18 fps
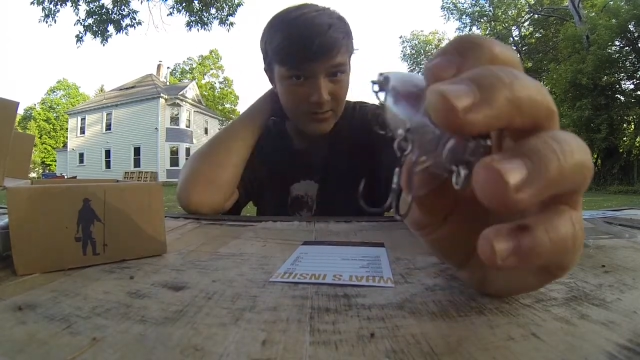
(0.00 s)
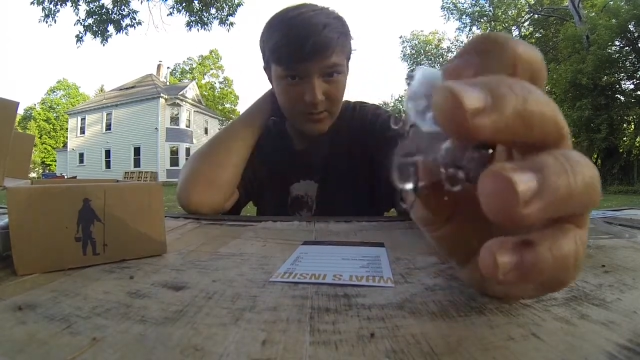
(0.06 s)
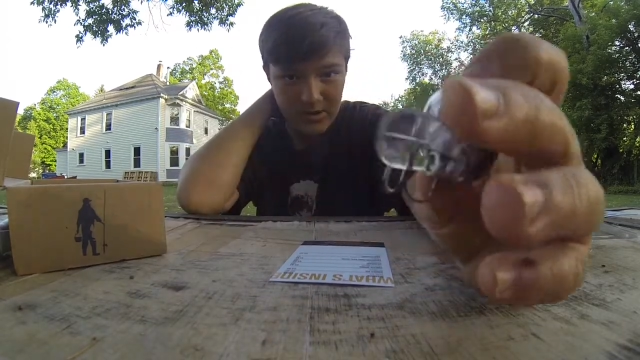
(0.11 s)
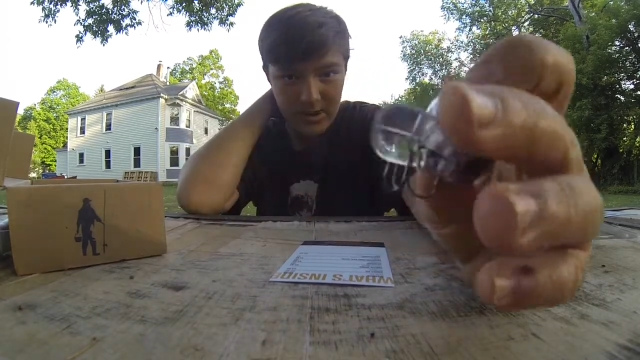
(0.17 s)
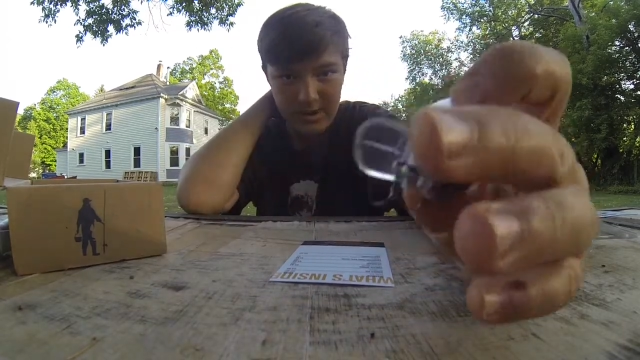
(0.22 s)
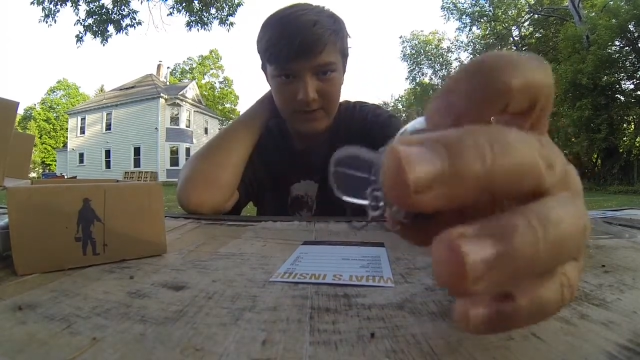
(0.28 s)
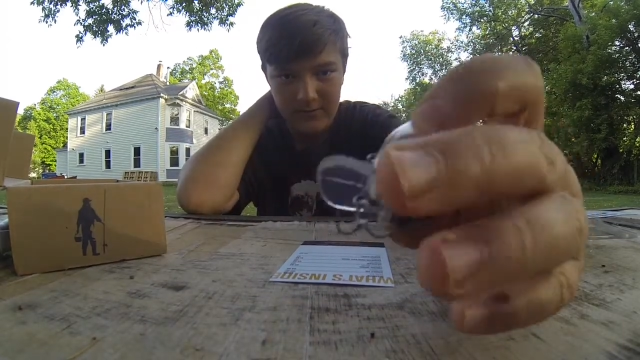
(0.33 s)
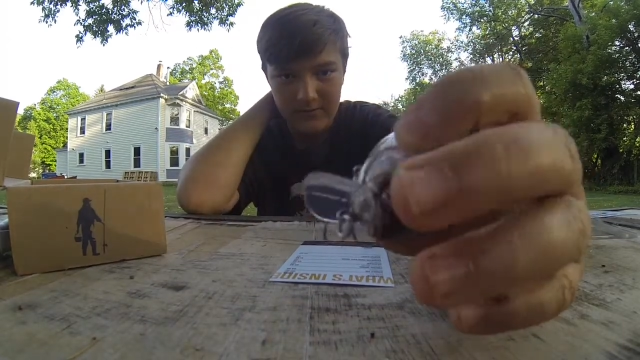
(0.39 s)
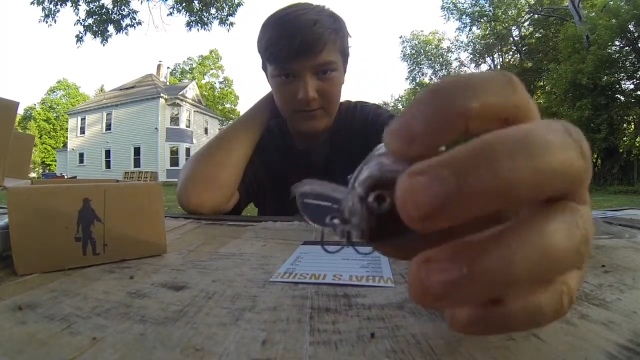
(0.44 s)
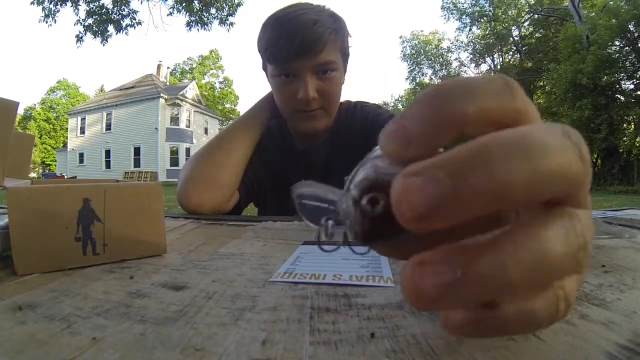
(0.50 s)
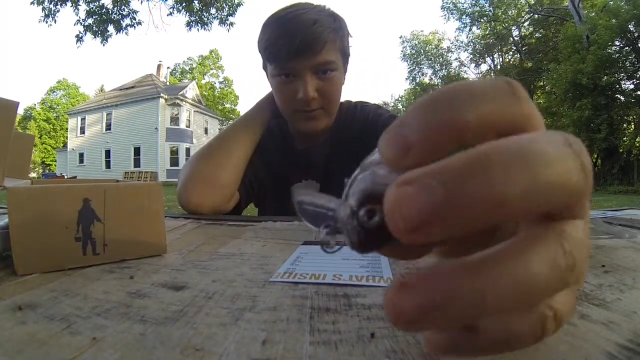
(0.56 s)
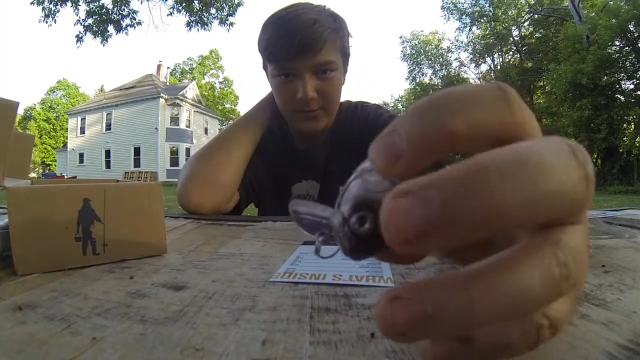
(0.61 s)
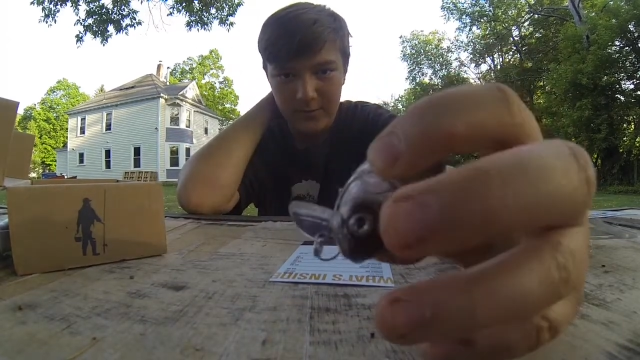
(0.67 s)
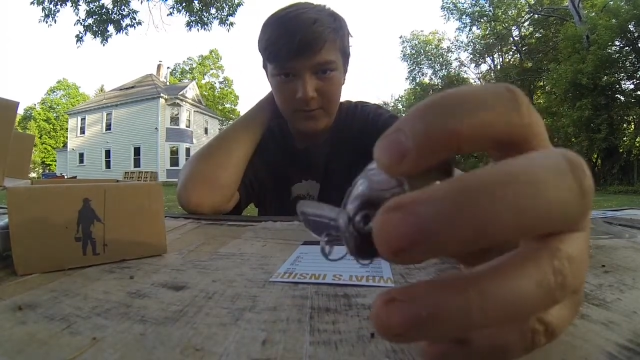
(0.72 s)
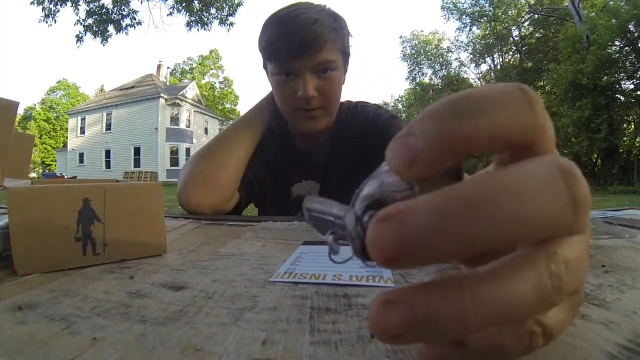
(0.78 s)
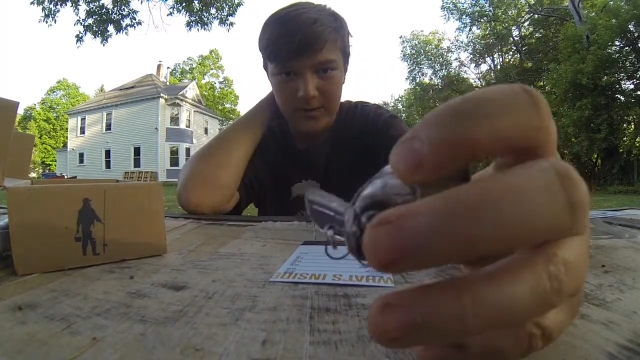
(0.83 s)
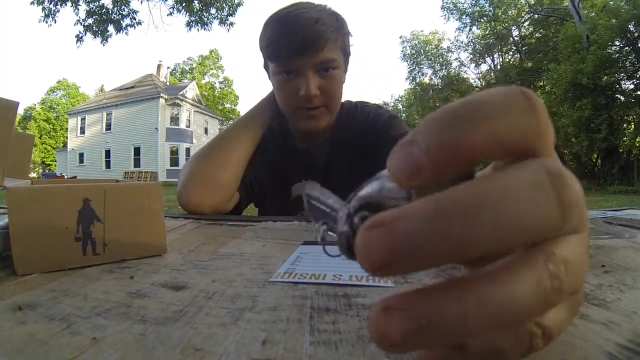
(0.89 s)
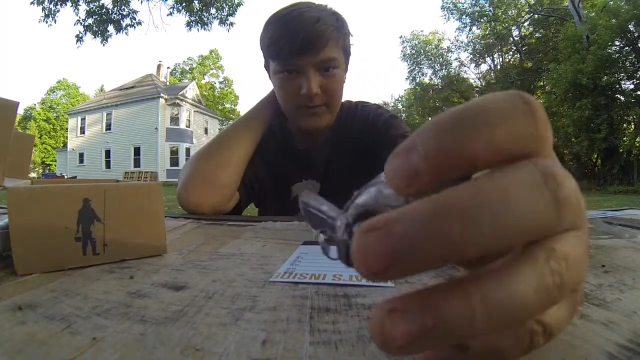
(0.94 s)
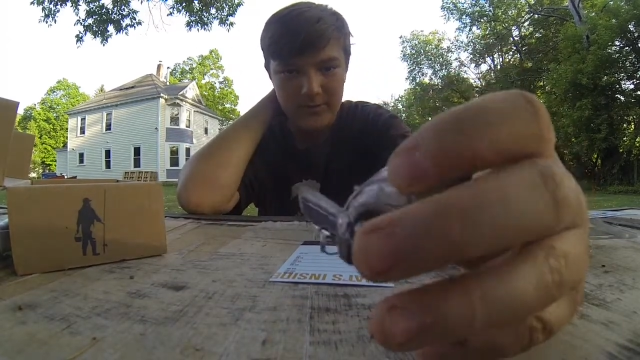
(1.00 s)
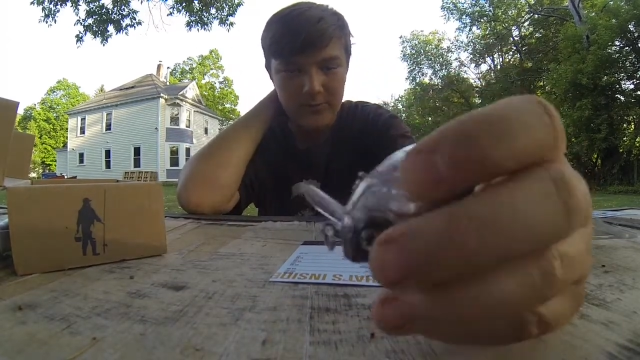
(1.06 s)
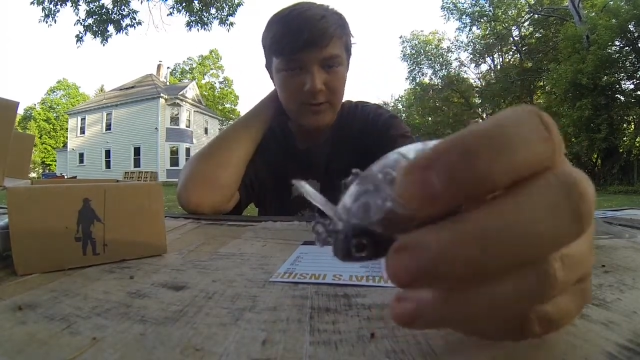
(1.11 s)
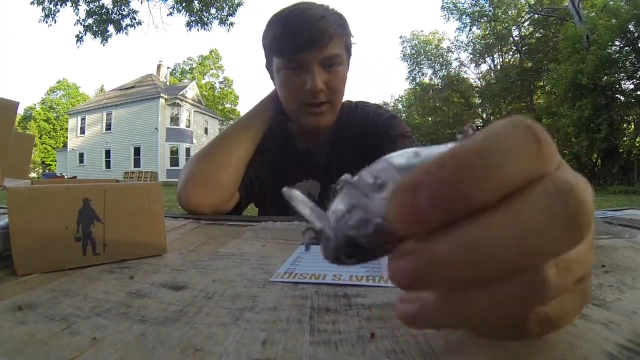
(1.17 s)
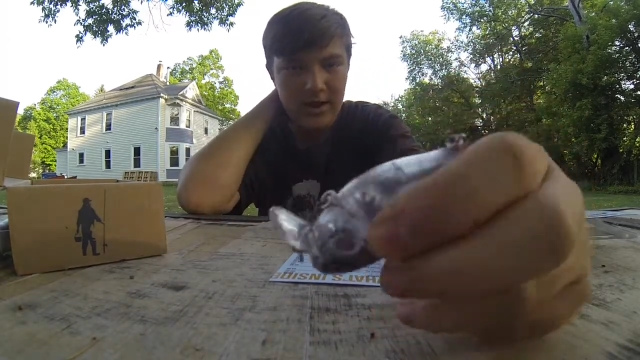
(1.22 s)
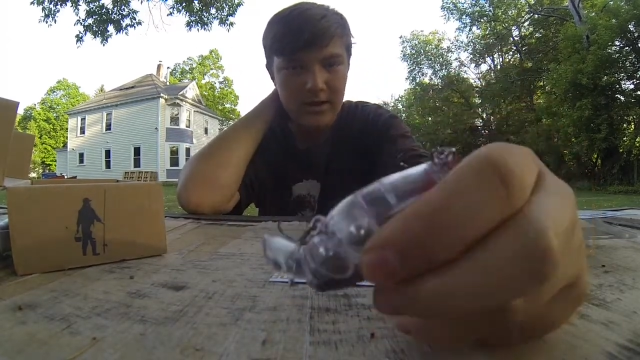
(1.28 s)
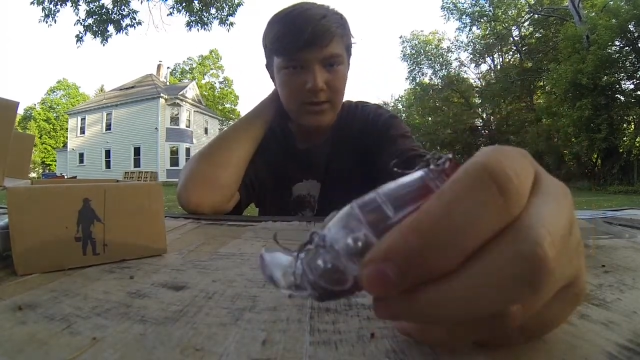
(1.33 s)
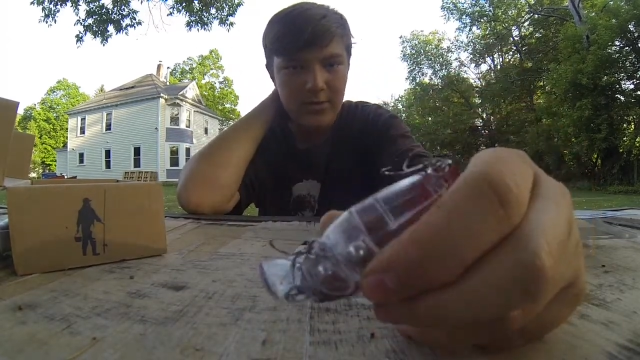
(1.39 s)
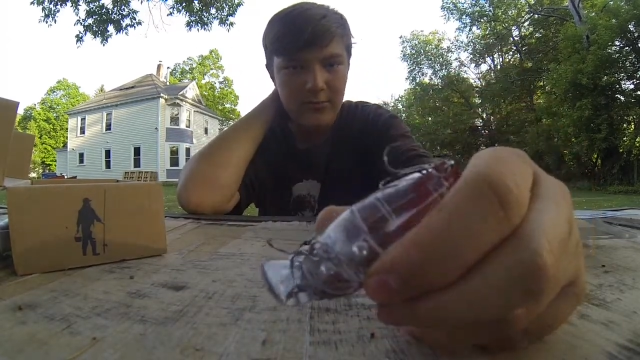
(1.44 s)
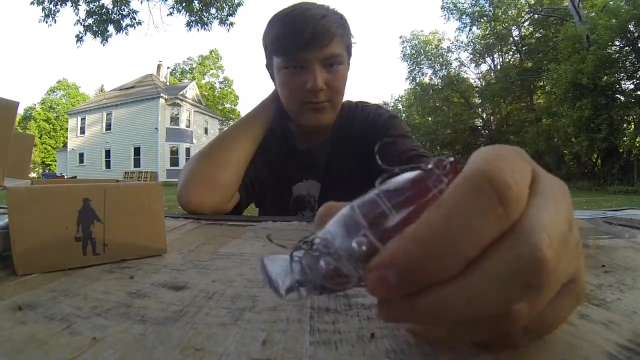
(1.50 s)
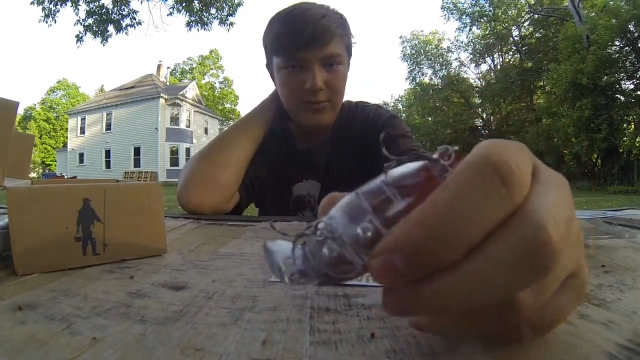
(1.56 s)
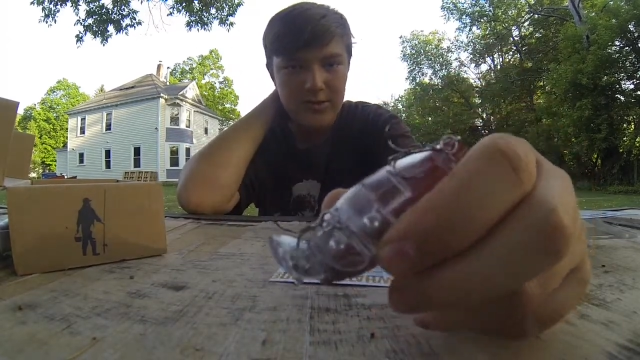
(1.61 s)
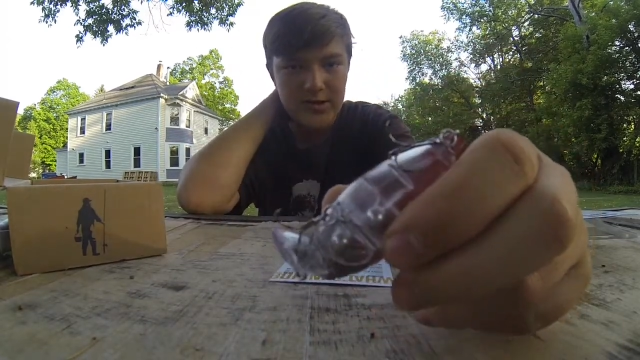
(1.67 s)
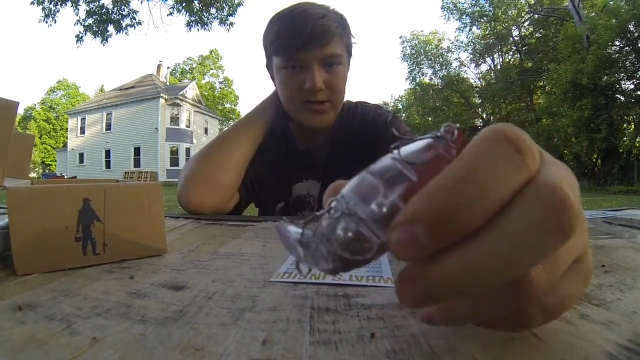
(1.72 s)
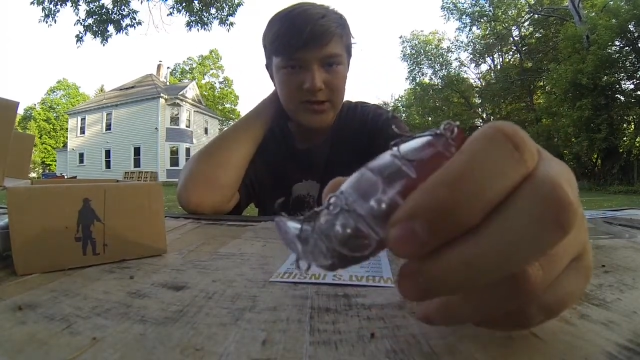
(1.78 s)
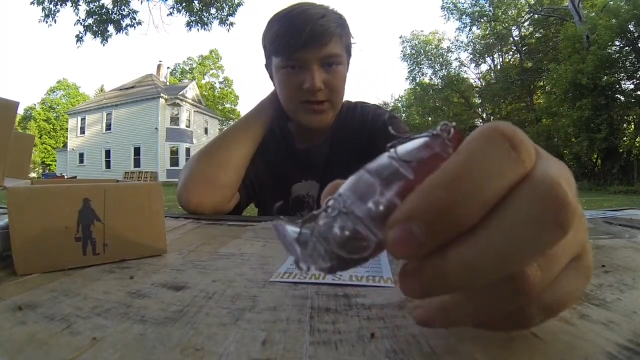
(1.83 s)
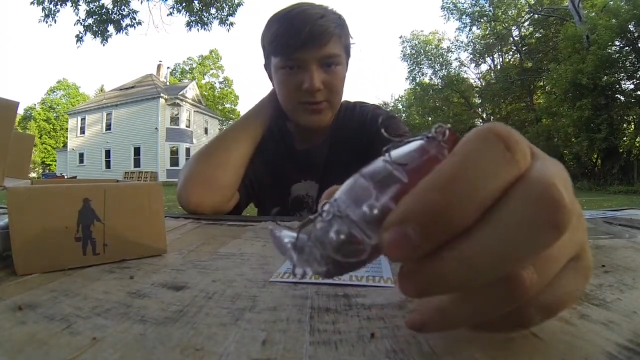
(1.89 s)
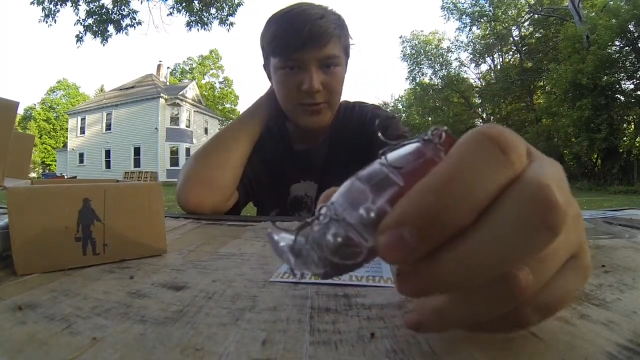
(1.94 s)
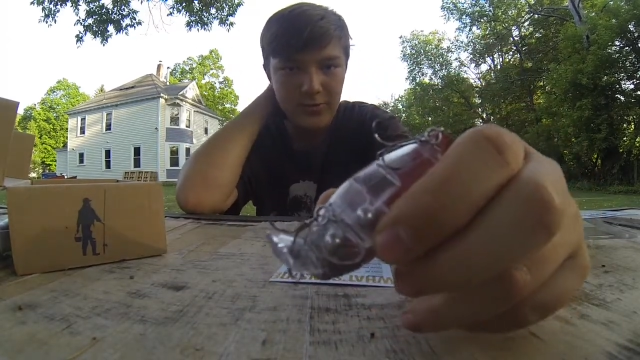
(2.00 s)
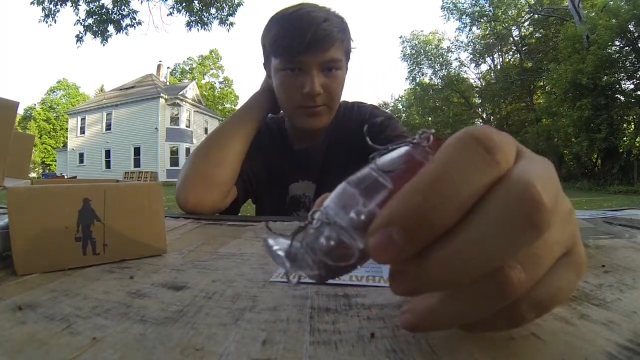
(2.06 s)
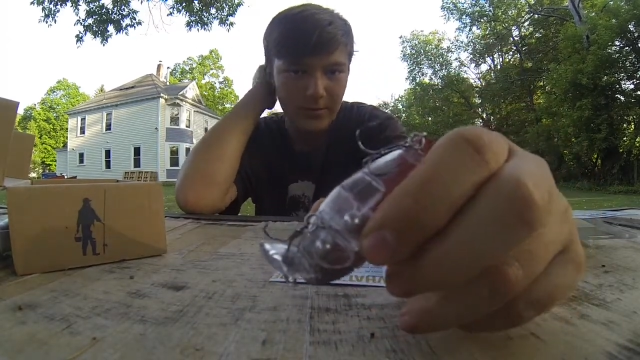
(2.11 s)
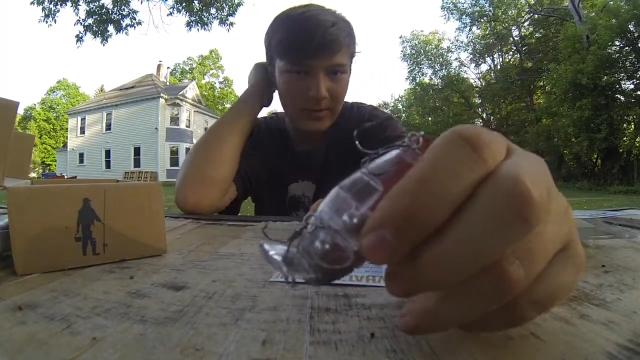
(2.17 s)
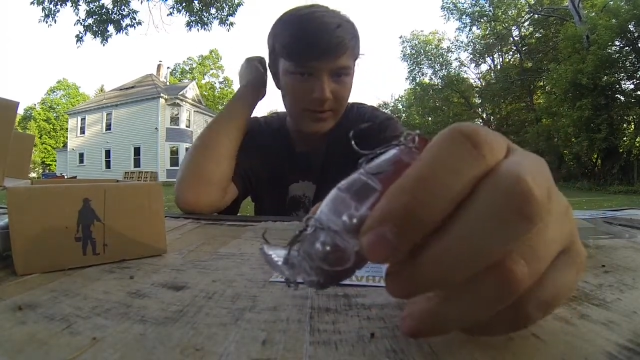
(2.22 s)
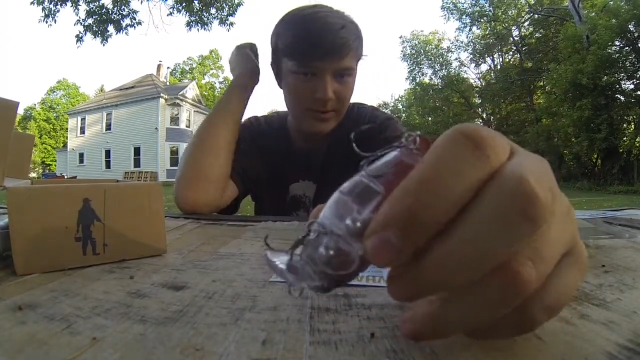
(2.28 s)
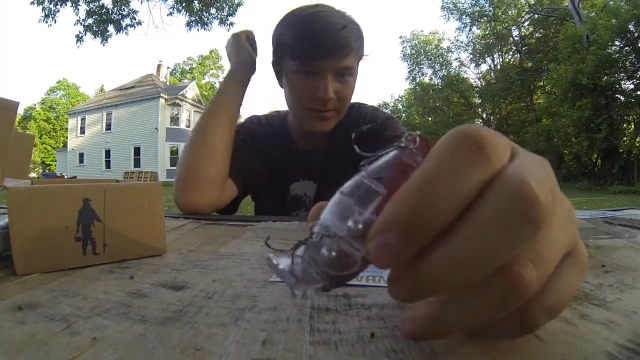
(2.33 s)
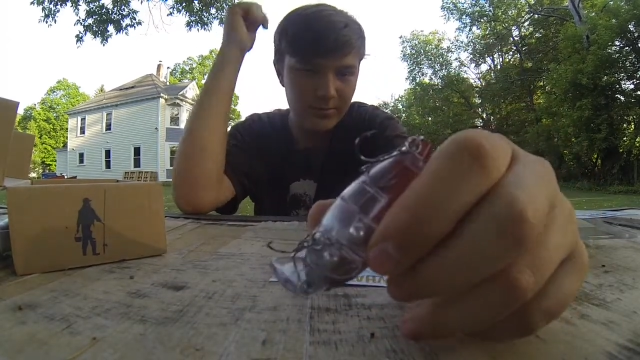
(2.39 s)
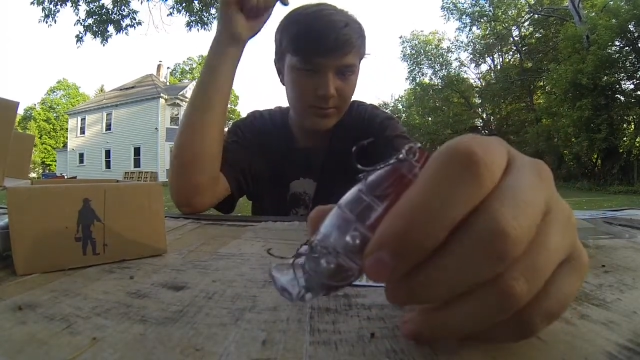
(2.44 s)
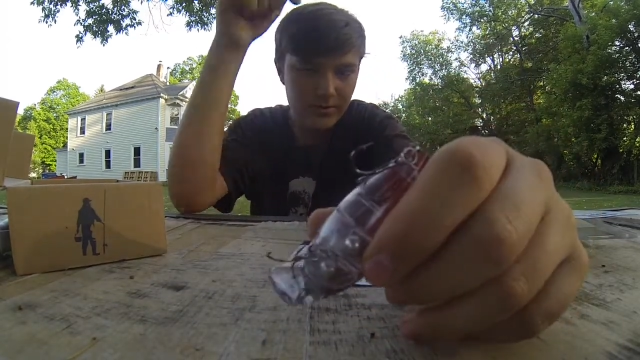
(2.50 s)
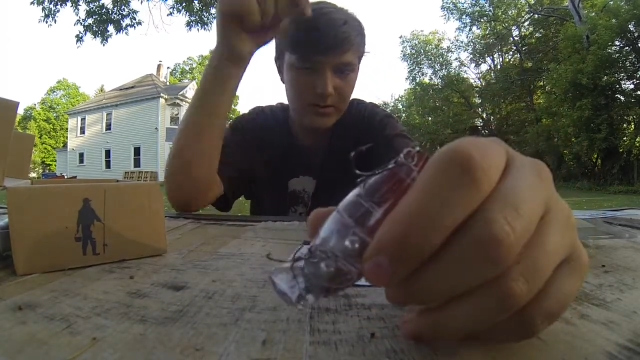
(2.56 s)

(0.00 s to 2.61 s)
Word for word: kind of illuminates red through the see-through bar. That's pretty